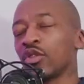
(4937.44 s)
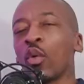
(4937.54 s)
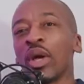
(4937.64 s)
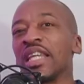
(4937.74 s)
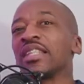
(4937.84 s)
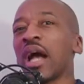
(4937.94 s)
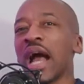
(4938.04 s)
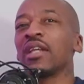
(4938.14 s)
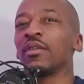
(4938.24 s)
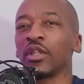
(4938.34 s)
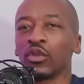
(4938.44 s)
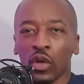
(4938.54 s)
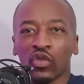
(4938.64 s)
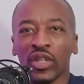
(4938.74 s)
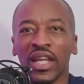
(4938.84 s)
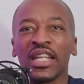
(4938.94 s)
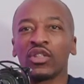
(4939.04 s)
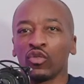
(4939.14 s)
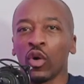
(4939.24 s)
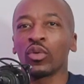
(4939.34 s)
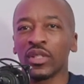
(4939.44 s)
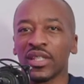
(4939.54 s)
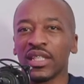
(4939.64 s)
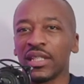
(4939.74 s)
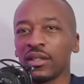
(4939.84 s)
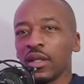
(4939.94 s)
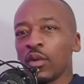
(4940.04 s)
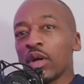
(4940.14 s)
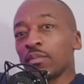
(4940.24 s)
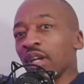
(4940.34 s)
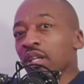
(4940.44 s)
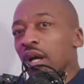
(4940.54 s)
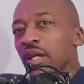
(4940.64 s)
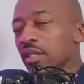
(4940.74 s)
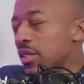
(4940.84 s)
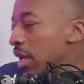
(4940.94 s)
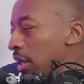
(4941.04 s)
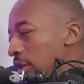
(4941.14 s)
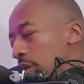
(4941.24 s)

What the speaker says: So he's kind of indoctrinated. He's grown and seen. But my youngest now,